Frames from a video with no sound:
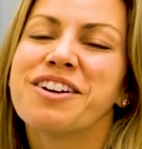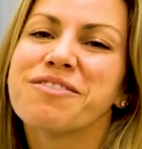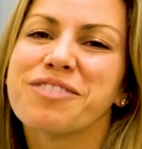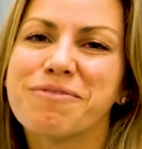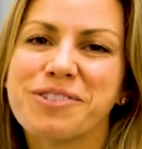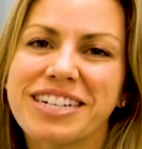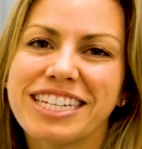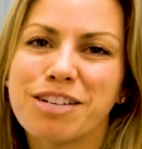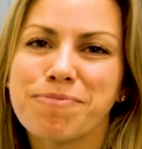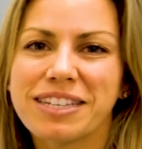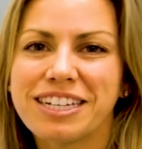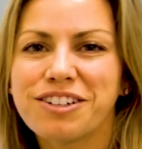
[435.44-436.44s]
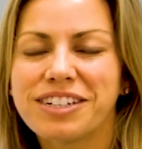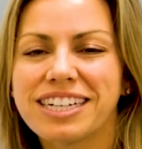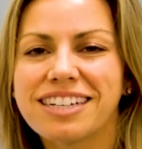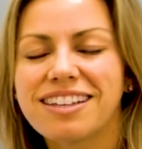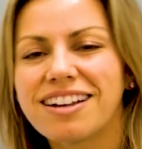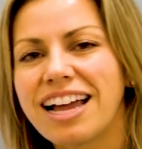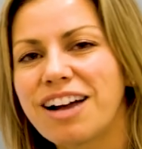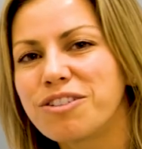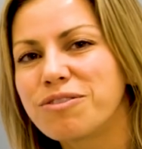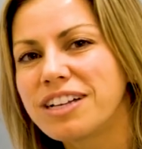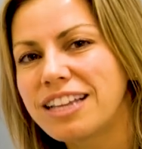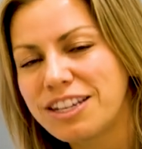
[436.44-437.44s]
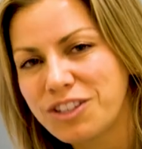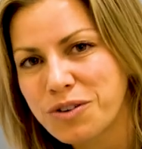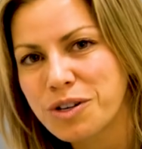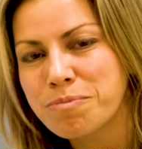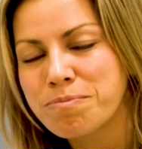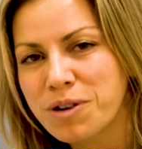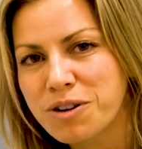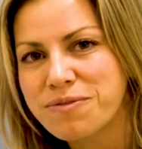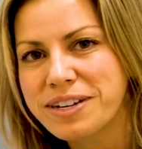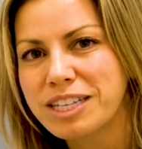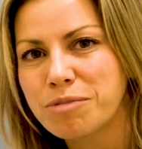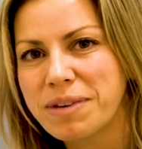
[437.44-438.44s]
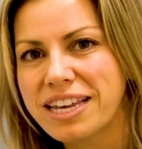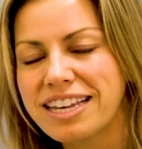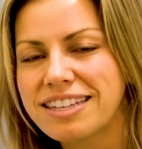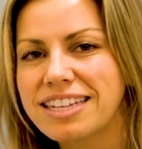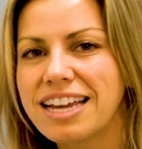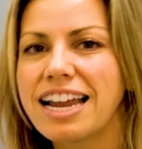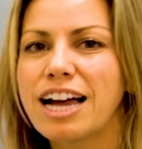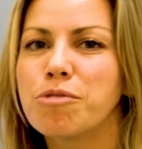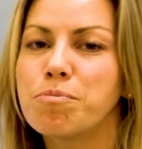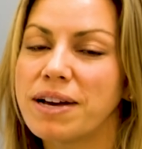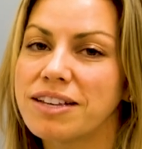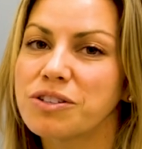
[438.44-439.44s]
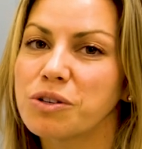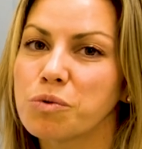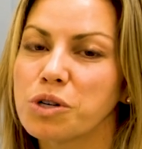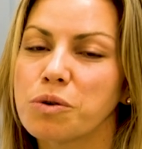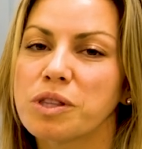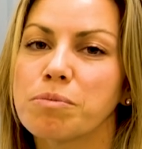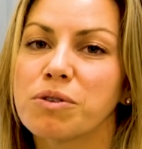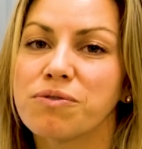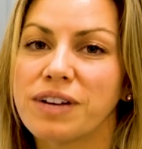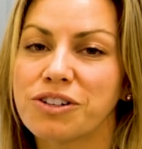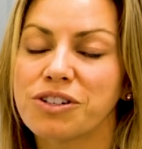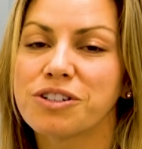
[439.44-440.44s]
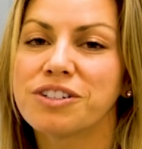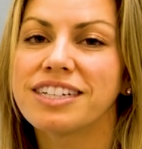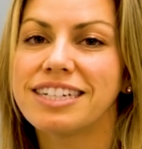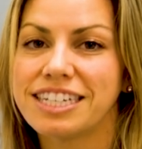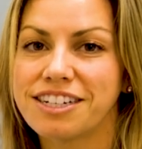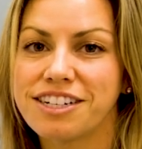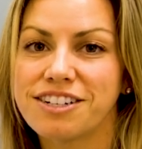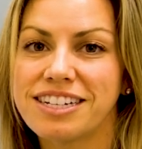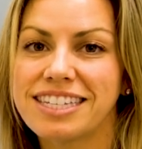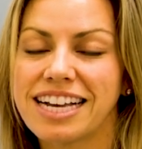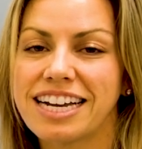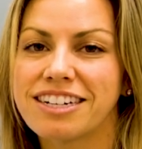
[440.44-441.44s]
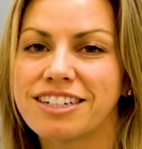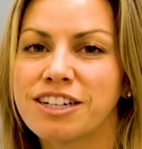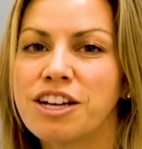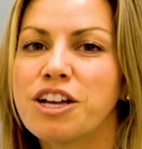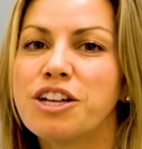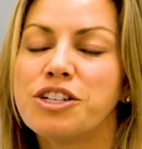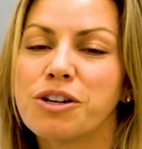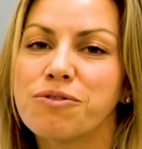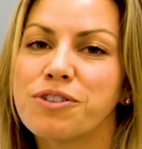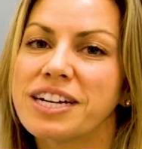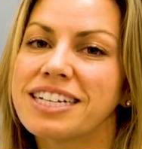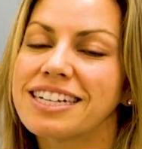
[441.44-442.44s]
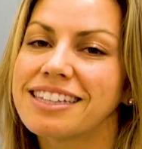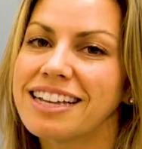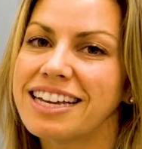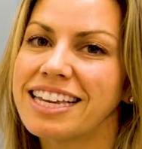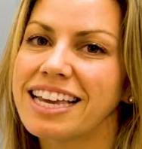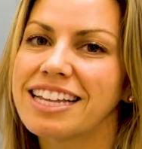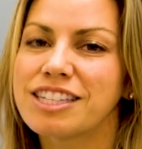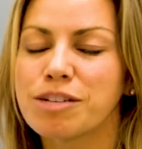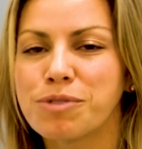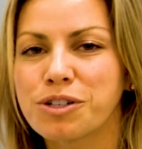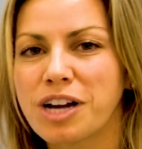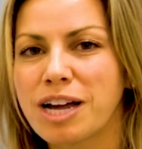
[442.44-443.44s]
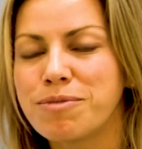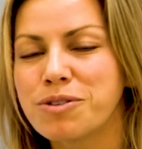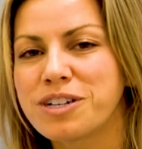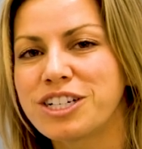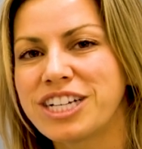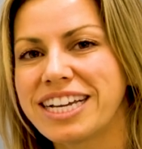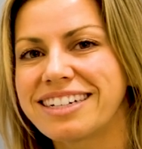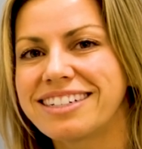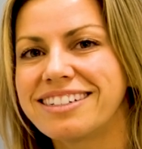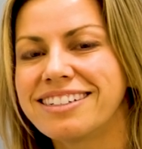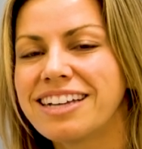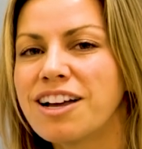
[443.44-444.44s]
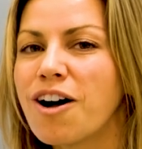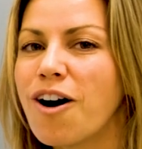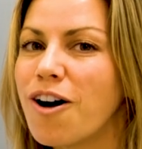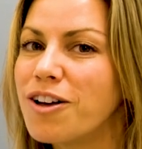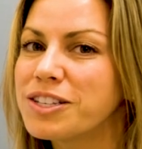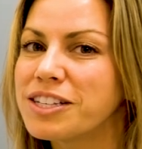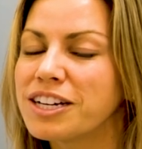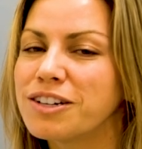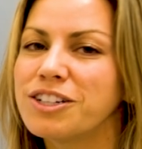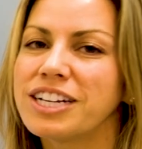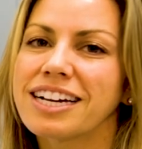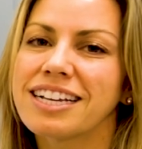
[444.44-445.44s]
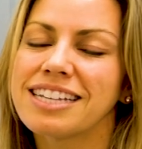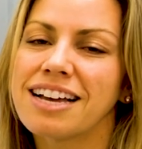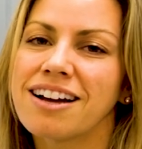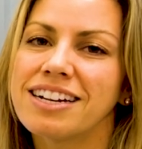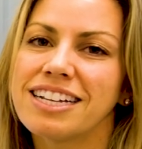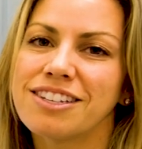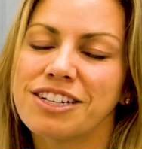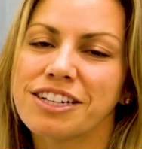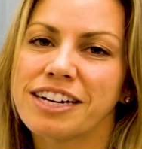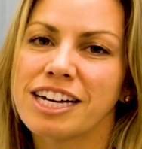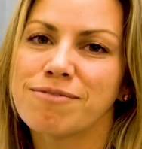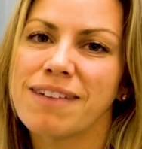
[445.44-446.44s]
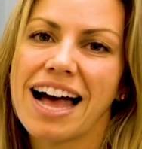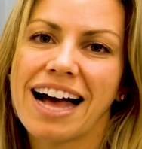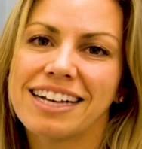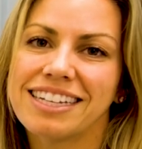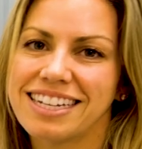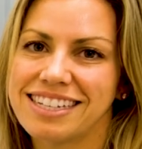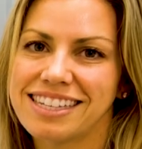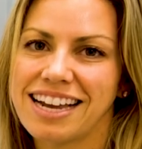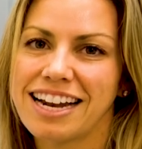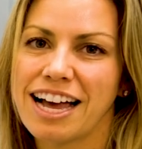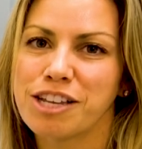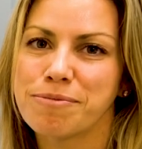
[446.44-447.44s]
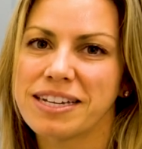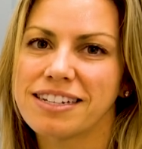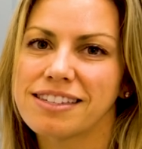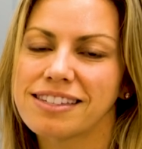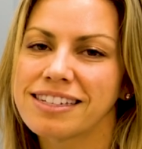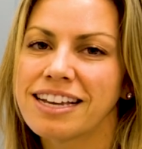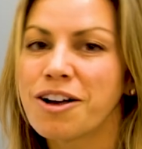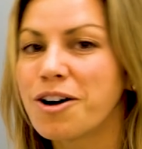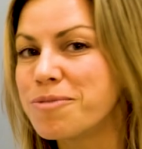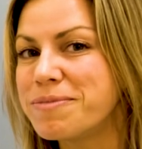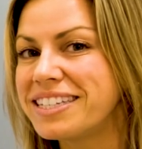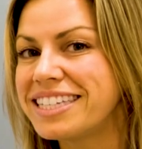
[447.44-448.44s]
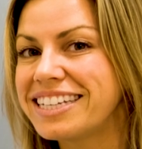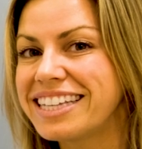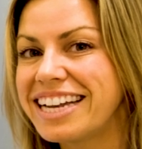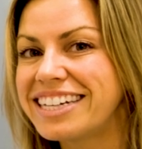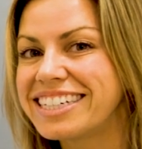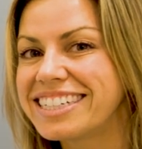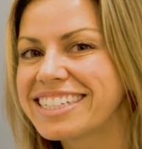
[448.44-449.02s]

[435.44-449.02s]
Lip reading: For more tips and tricks on how to realize your perfect space and how best to work with a professional interior designer, don't forget to like and subscribe to our channel. Also, check us out on Instagram @InsideElements. Hope to see you later.